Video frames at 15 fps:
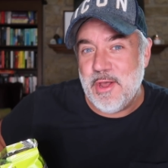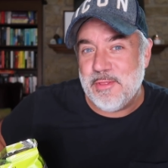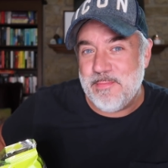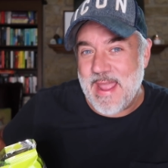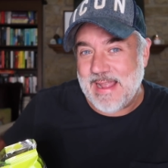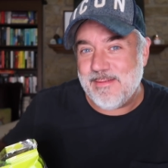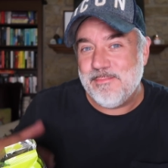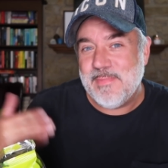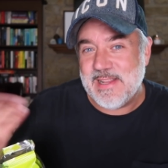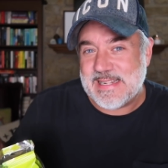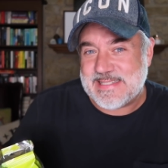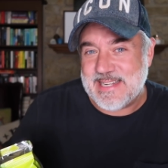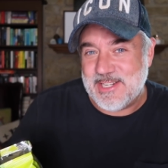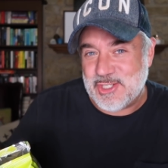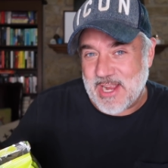with
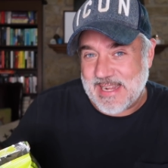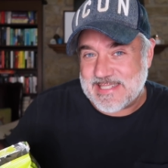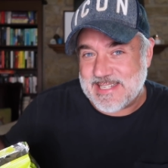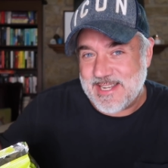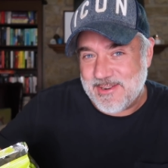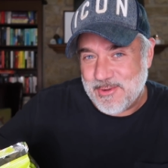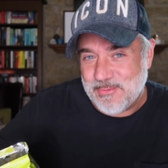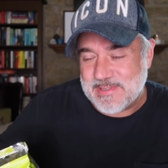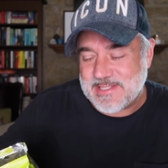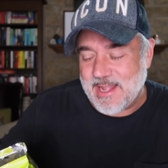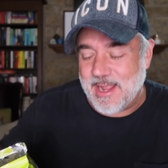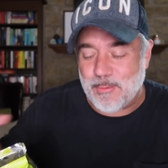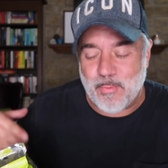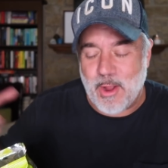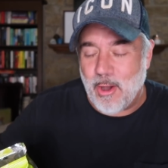Melissa and Jason, who was
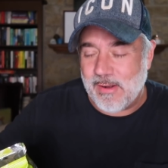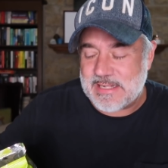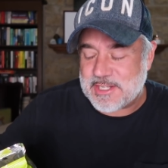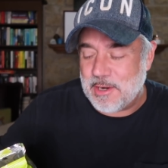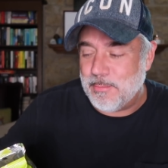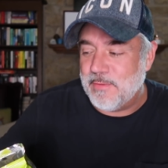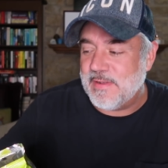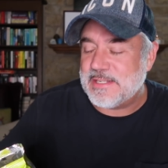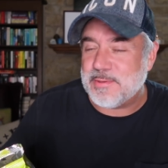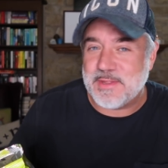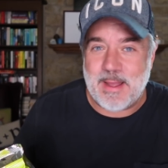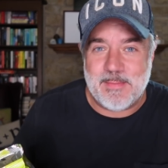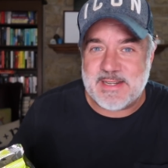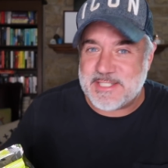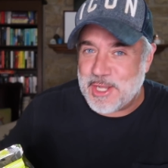like, we always go to movies
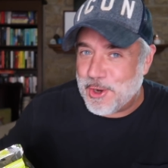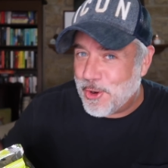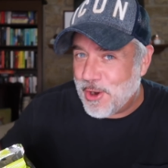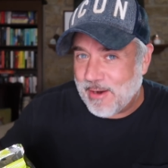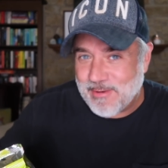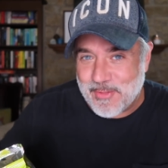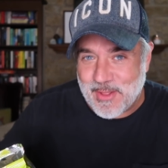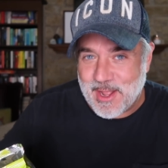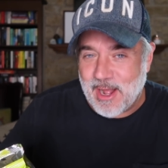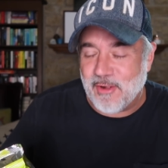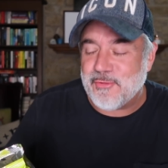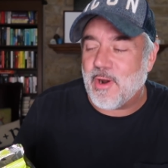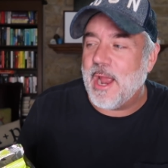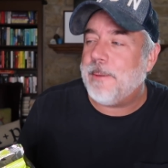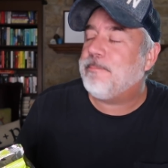with them and dinner and everything
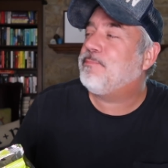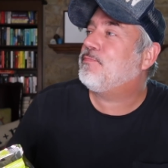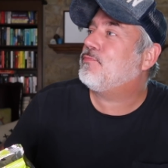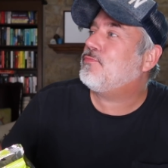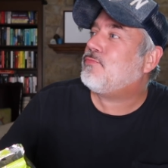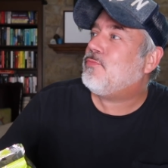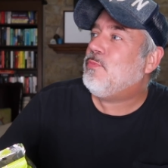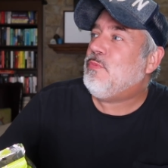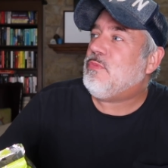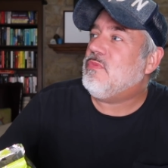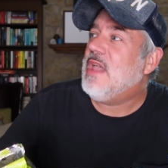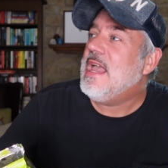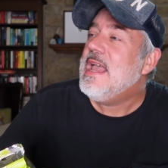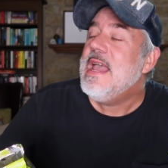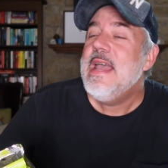else, right?
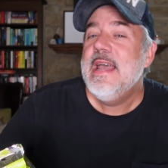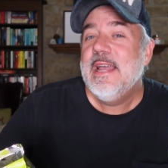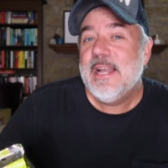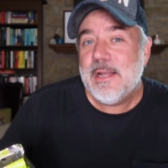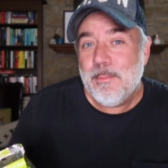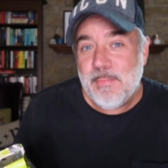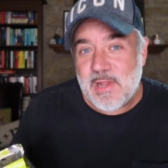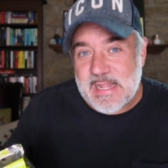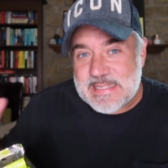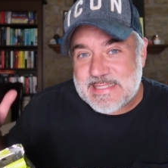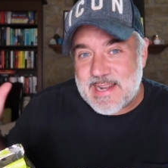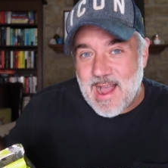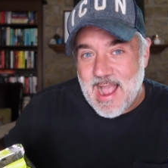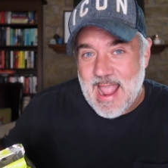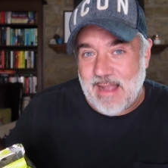
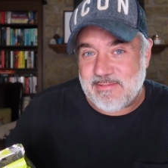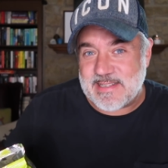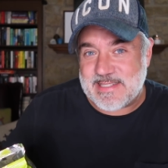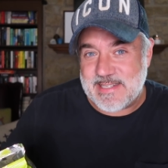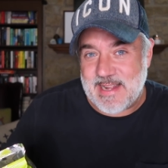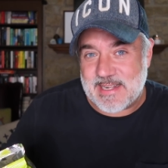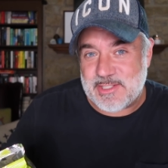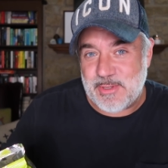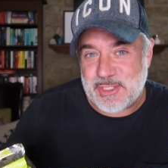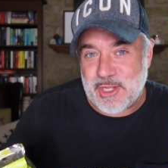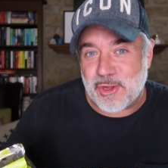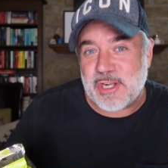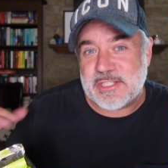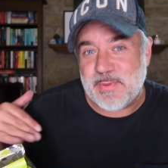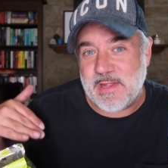Melissa and I have to sit next to each
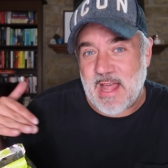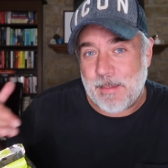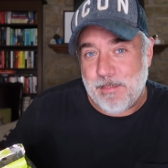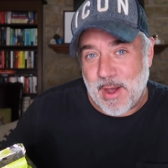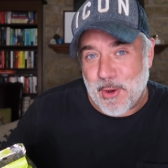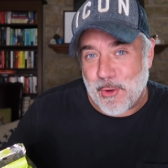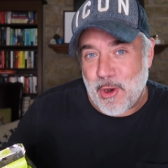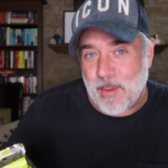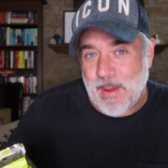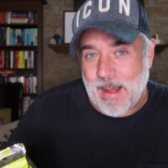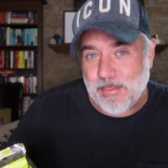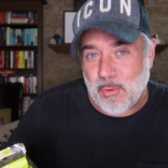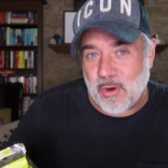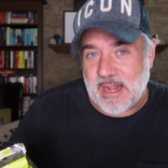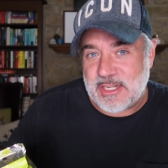other because we like butter on our
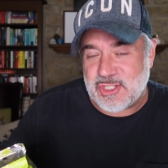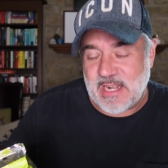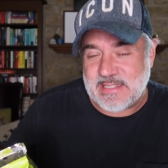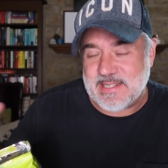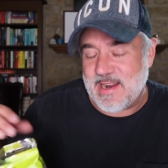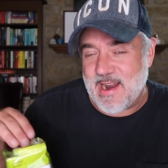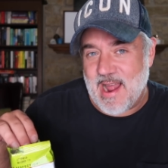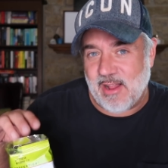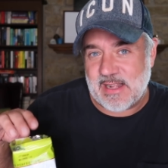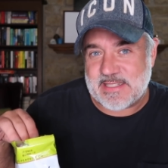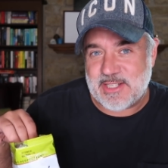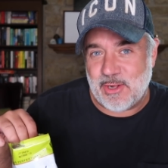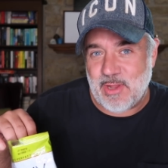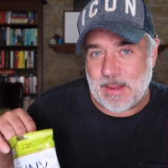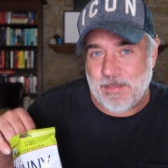popcorn and Jason and
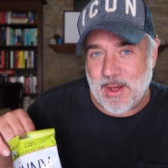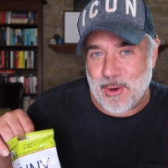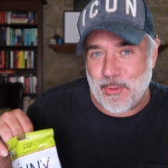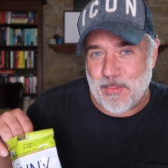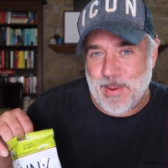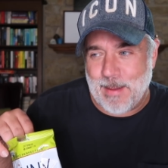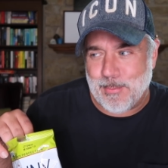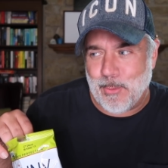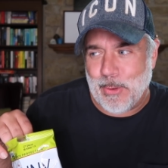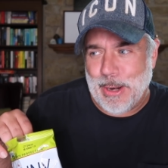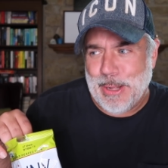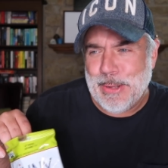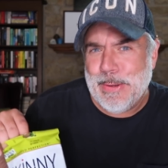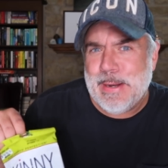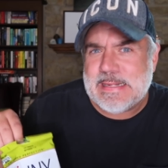Alex don't like butter on their
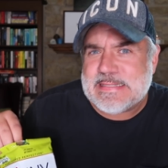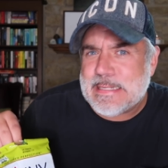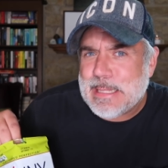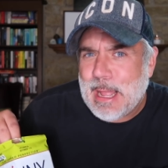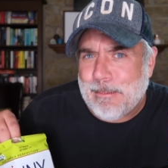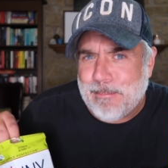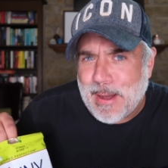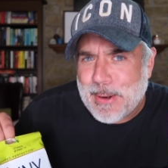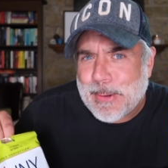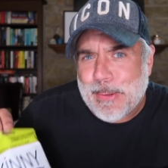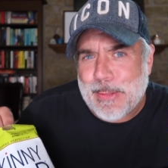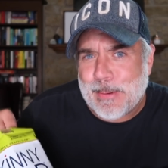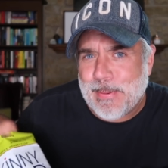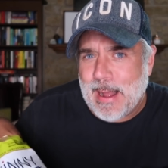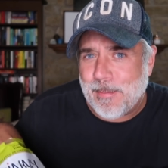popcorn. Who doesn't like butter
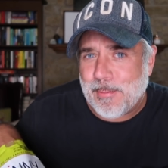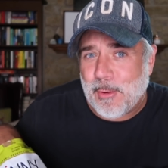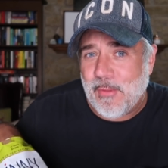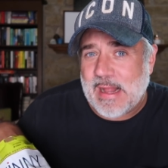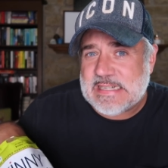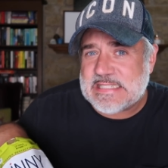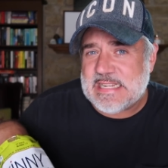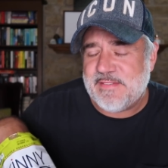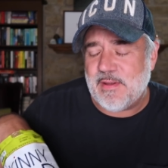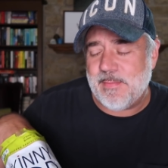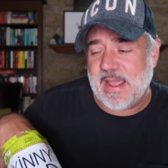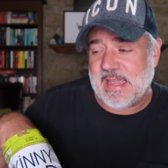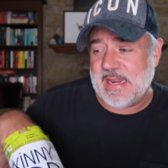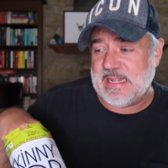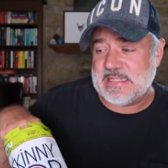on their popcorn? That doesn't even
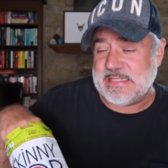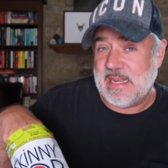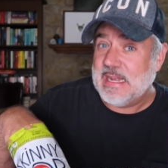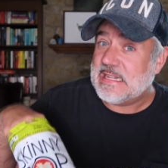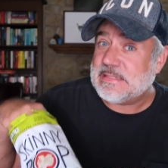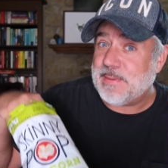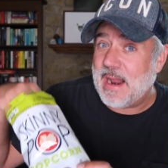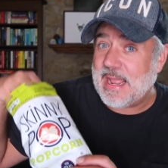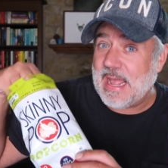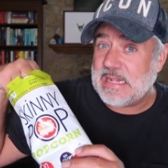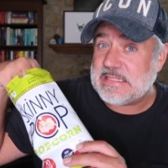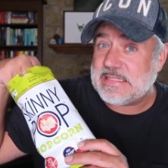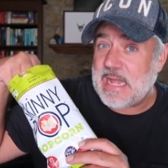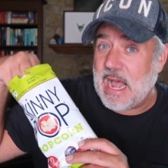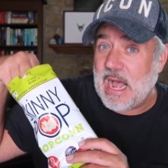make any sense, but I
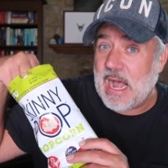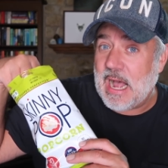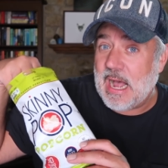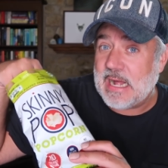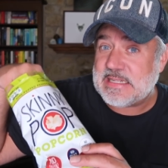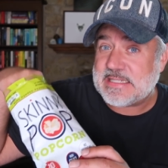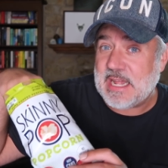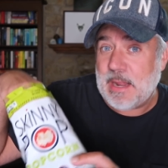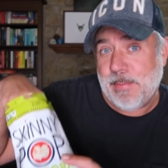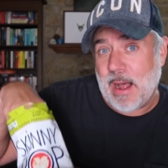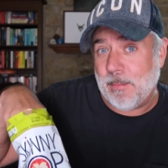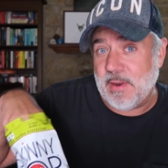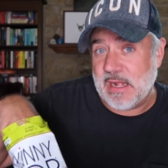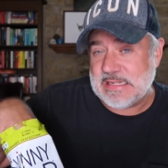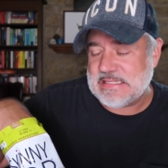guess uh, Skinny
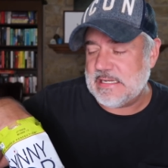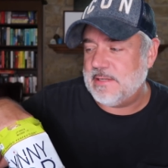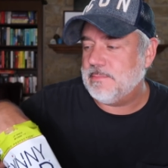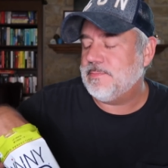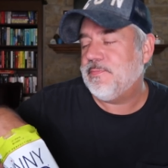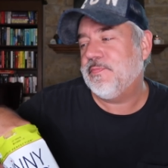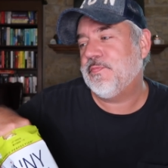Pop doesn't.